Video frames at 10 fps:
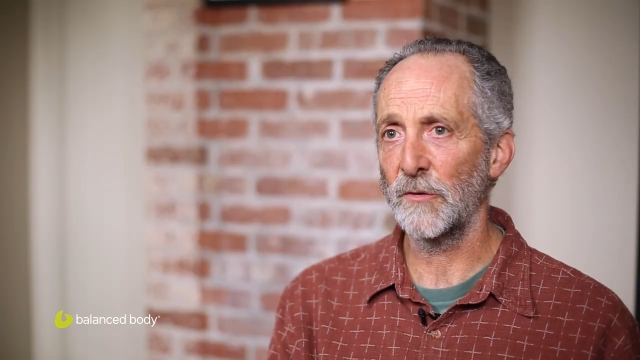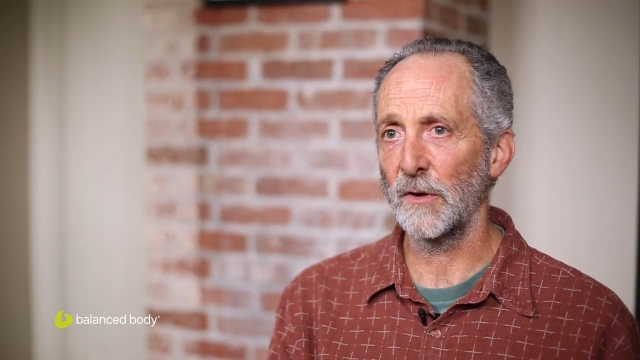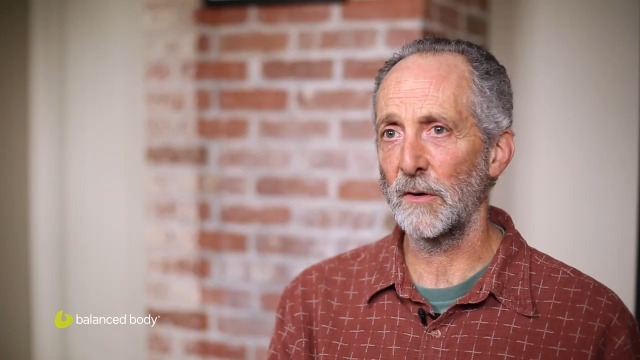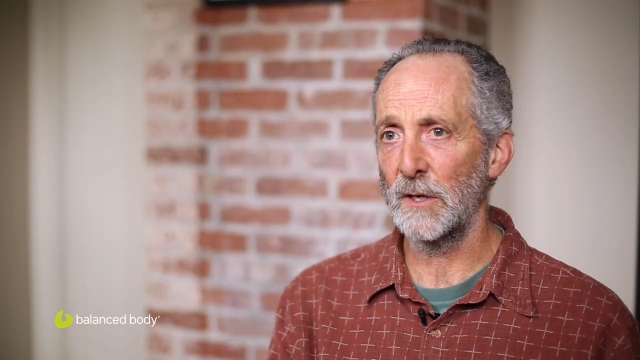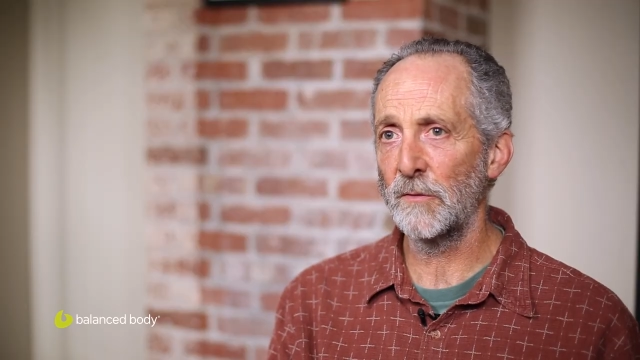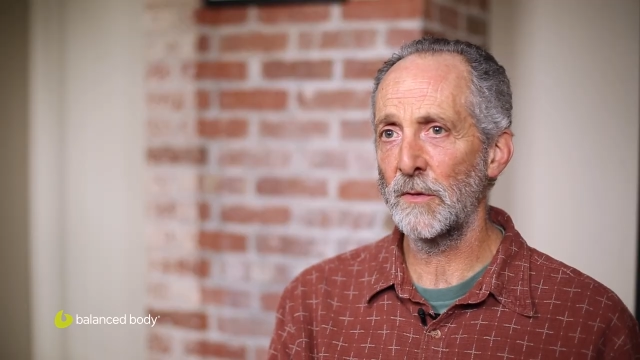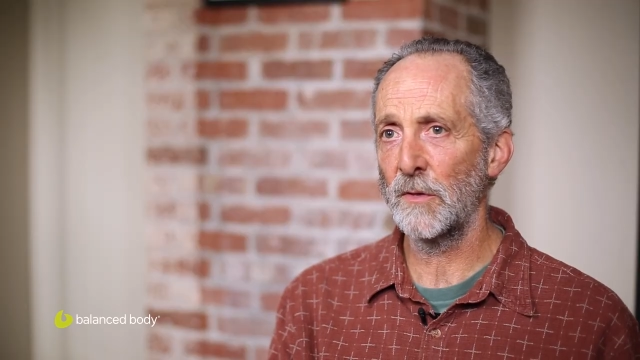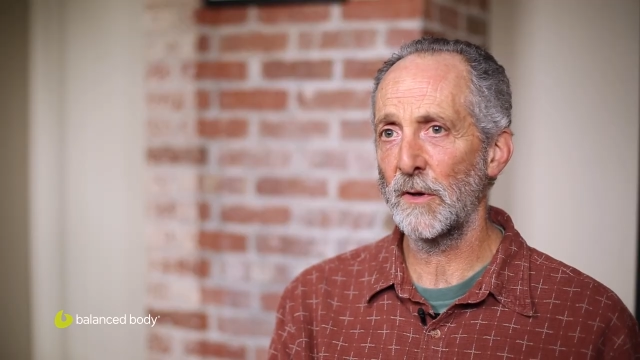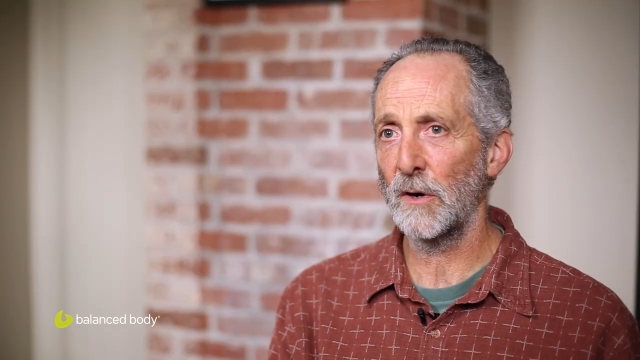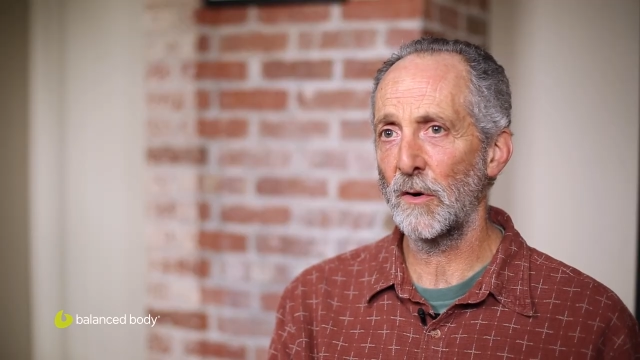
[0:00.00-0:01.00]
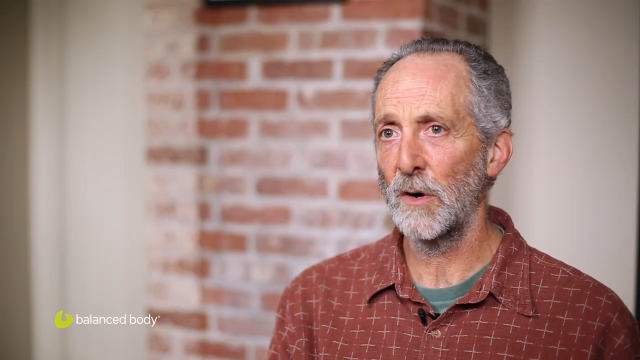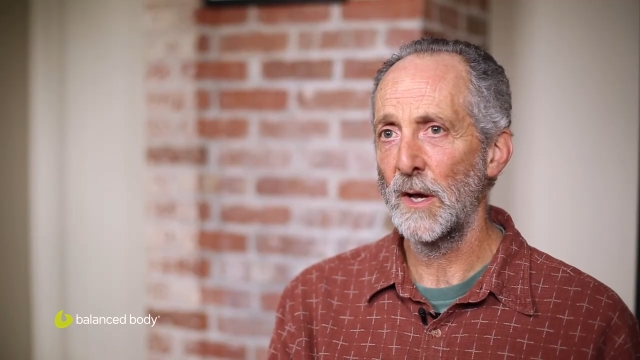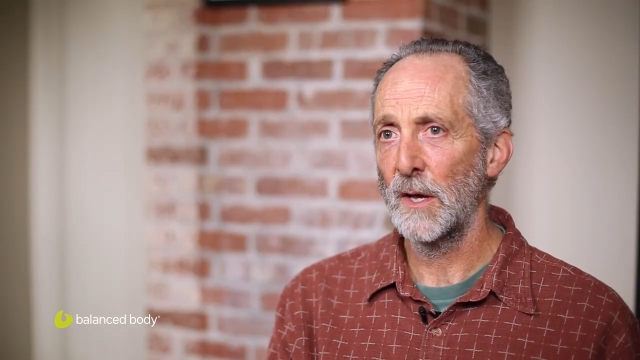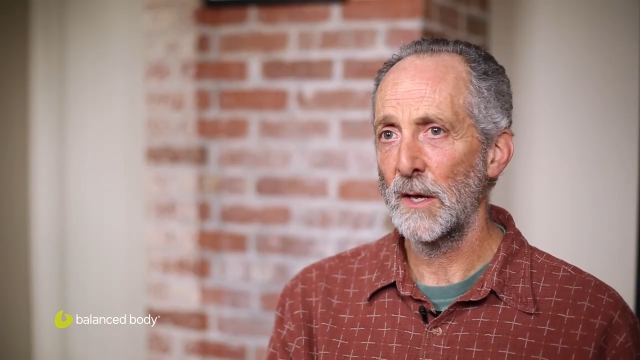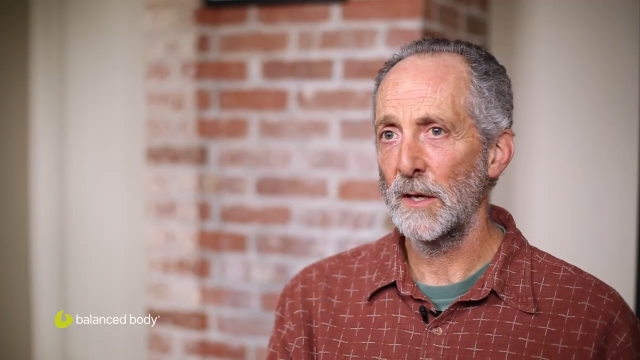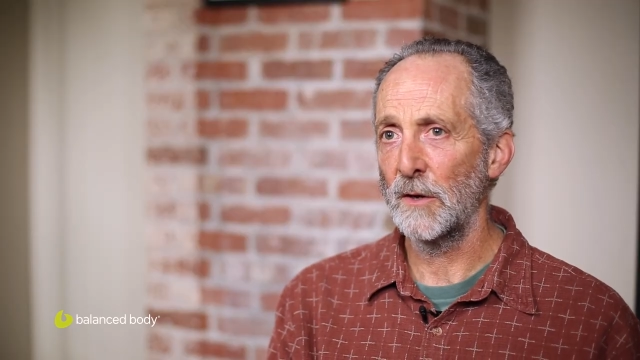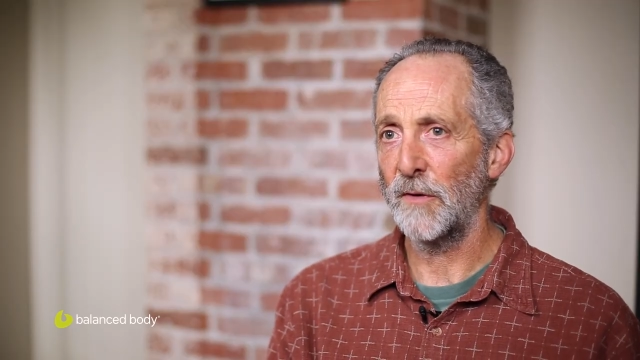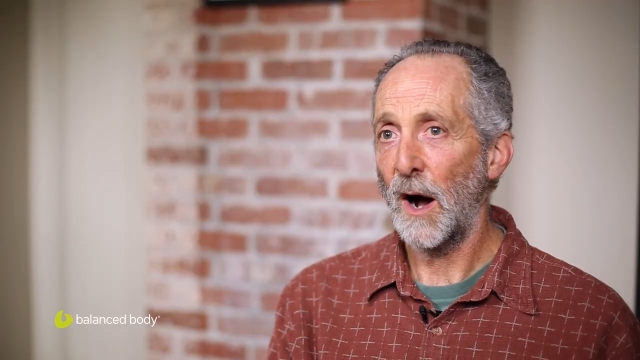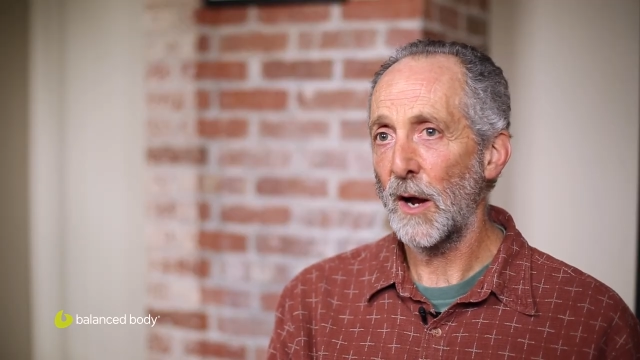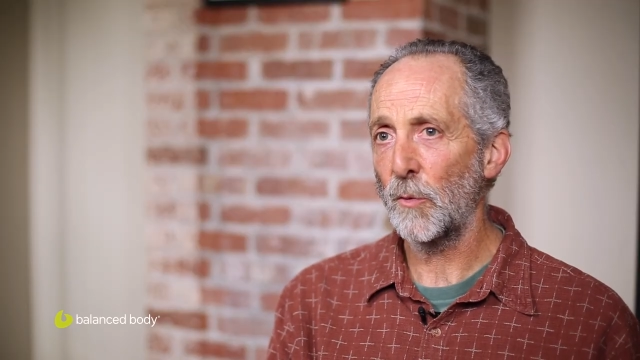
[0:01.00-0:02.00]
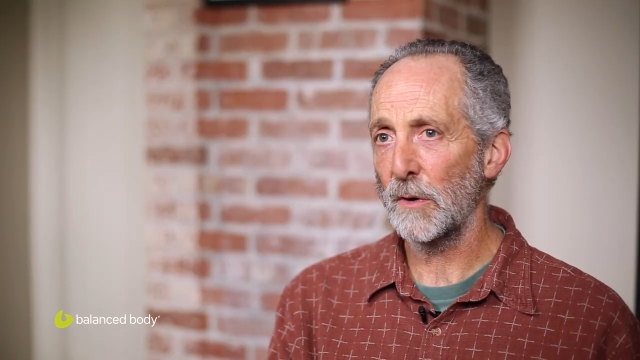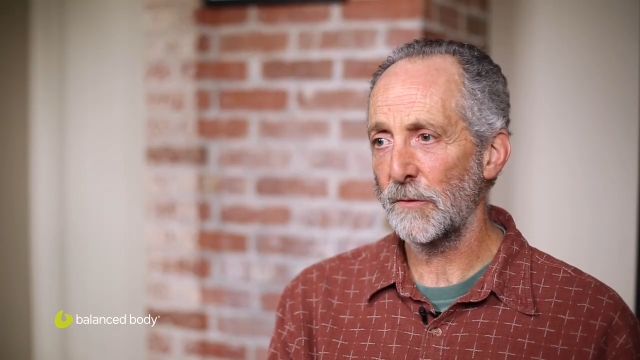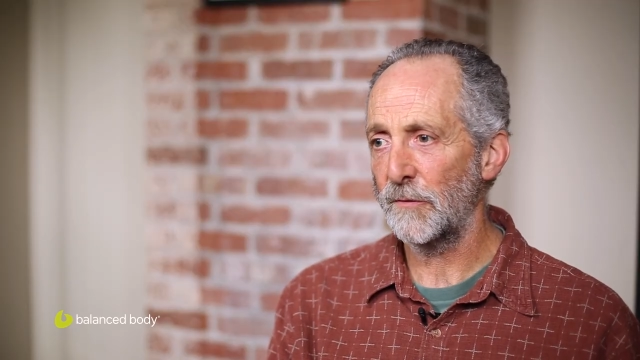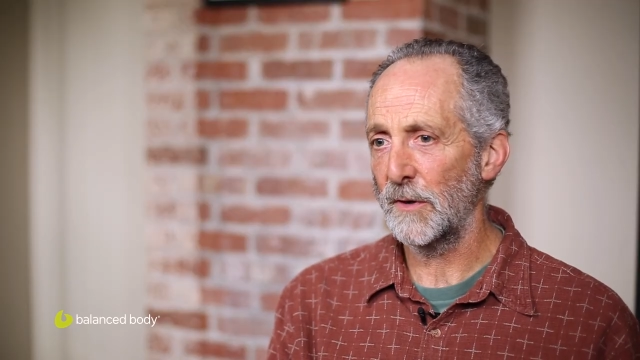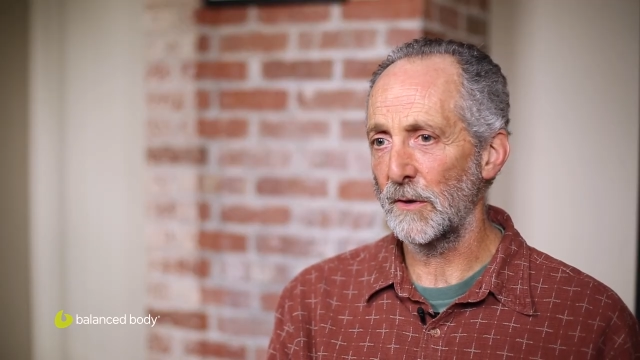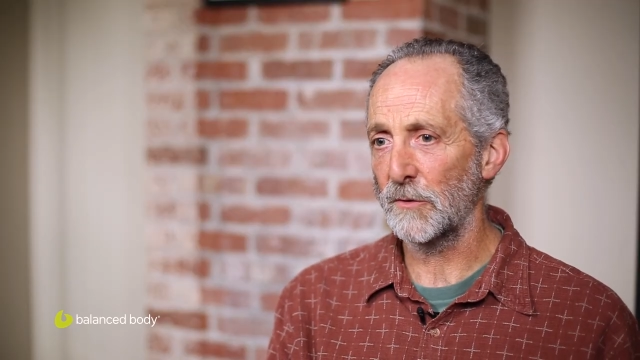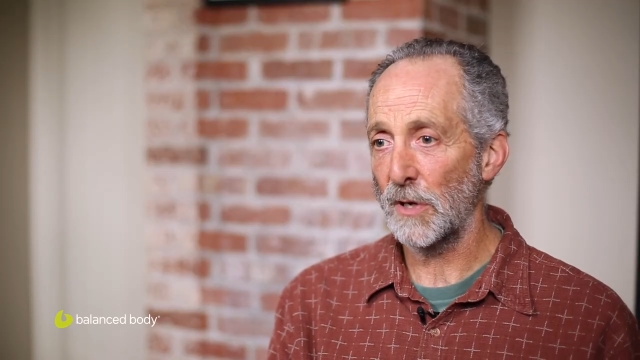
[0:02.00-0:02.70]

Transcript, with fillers: So even though if I were to feel